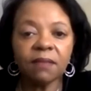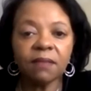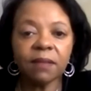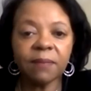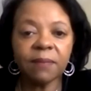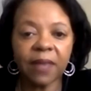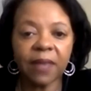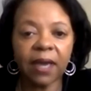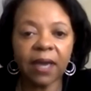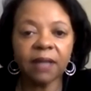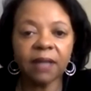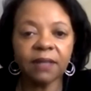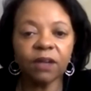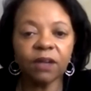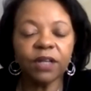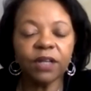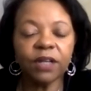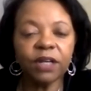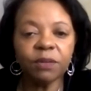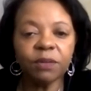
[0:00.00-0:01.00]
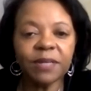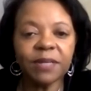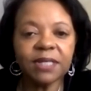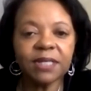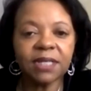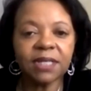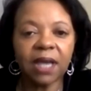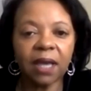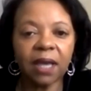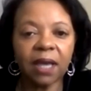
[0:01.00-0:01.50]
tell them that they'll
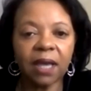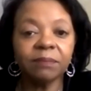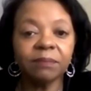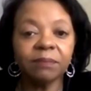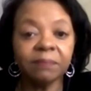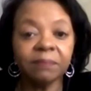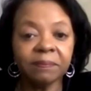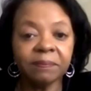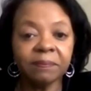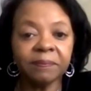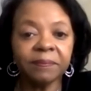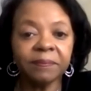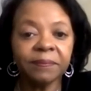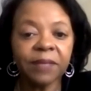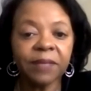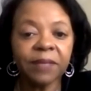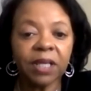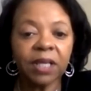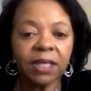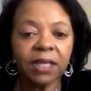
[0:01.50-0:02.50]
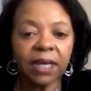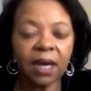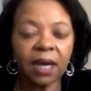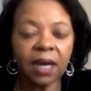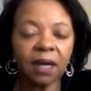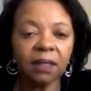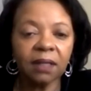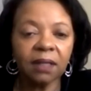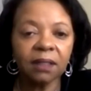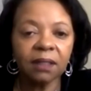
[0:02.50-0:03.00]
hear me say,
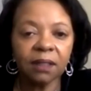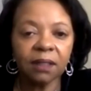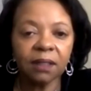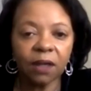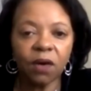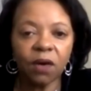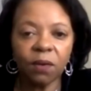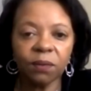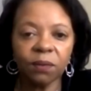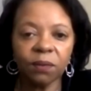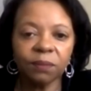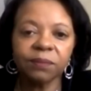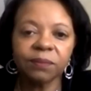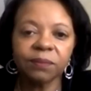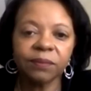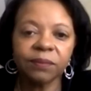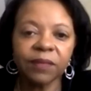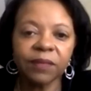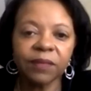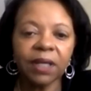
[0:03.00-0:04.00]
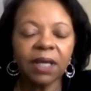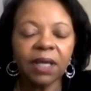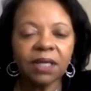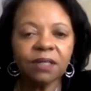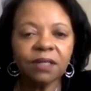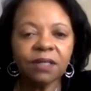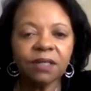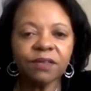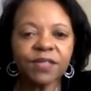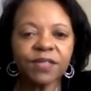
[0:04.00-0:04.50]
yeah, oh,
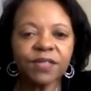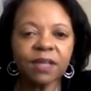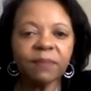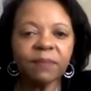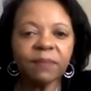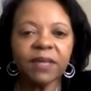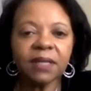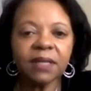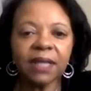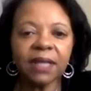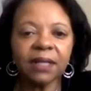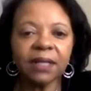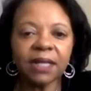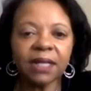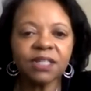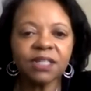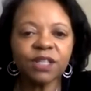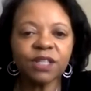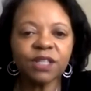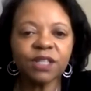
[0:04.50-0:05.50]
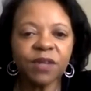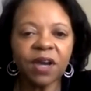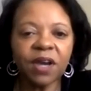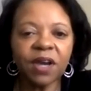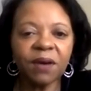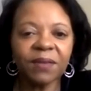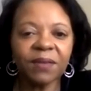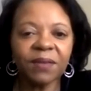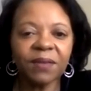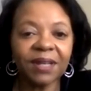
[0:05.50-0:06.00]
something that lets
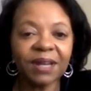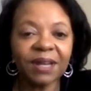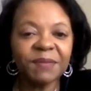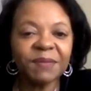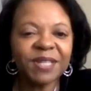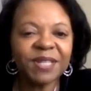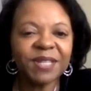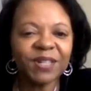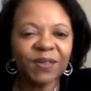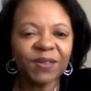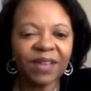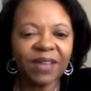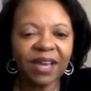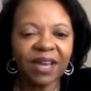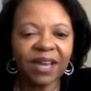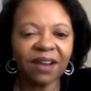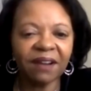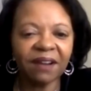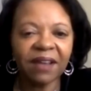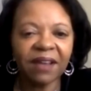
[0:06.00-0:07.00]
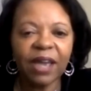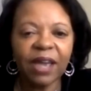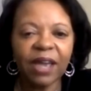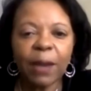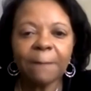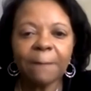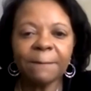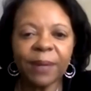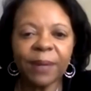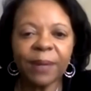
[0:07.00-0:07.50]
them know that I'm still there.
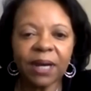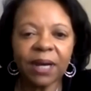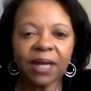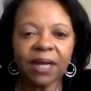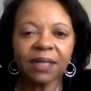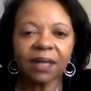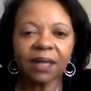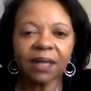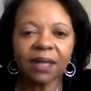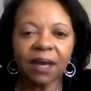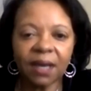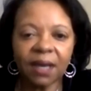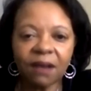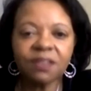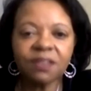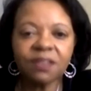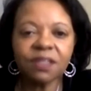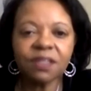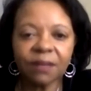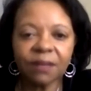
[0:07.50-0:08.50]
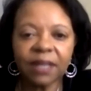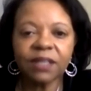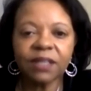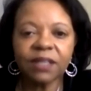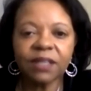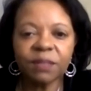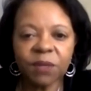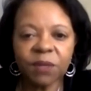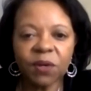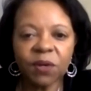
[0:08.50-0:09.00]
But I also
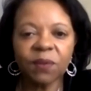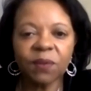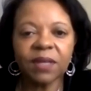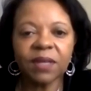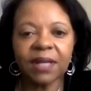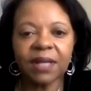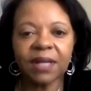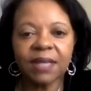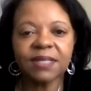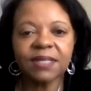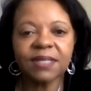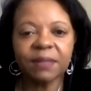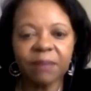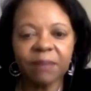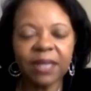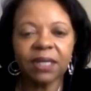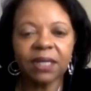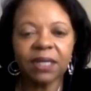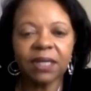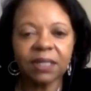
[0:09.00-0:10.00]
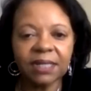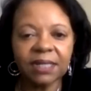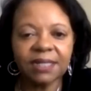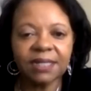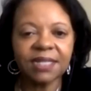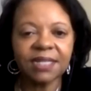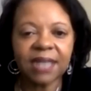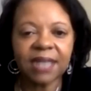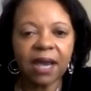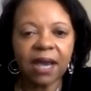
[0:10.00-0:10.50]
let them know that as I'm
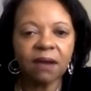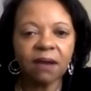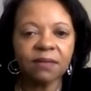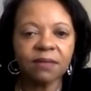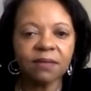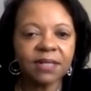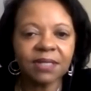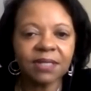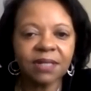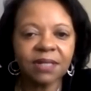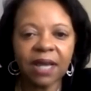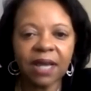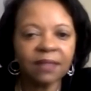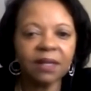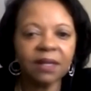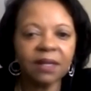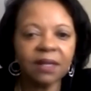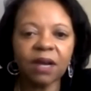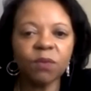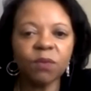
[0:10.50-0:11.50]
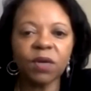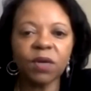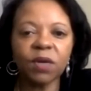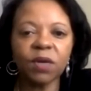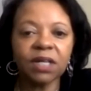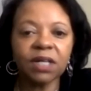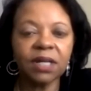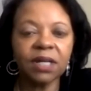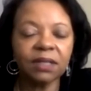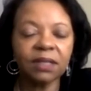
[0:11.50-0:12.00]
making these sounds, it's not that I
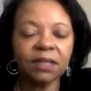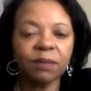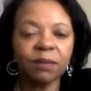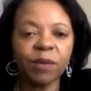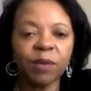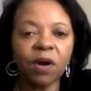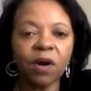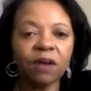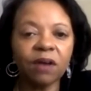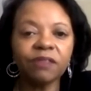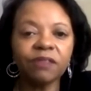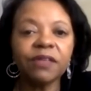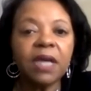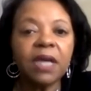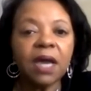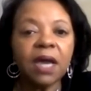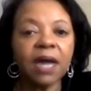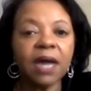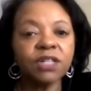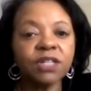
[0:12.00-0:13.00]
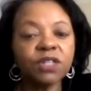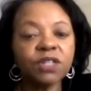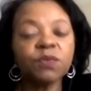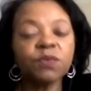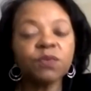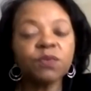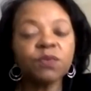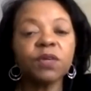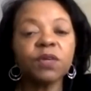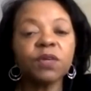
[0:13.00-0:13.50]
want to cut them off. I
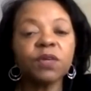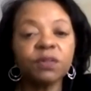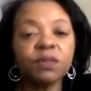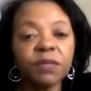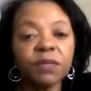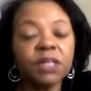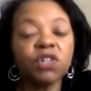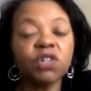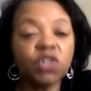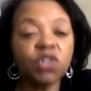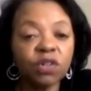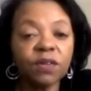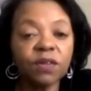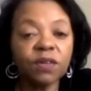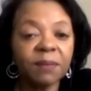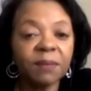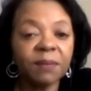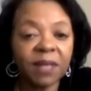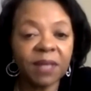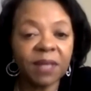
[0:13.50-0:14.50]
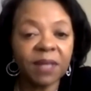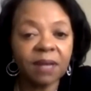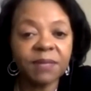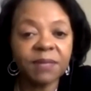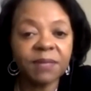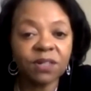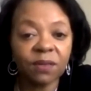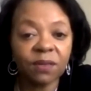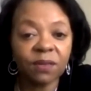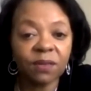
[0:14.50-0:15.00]
just want to reassure them that
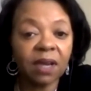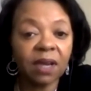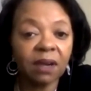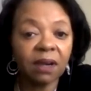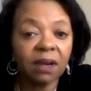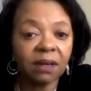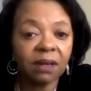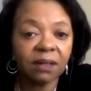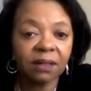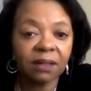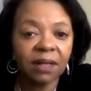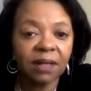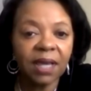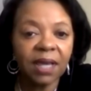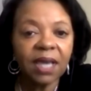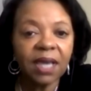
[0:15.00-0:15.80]
I'm still there.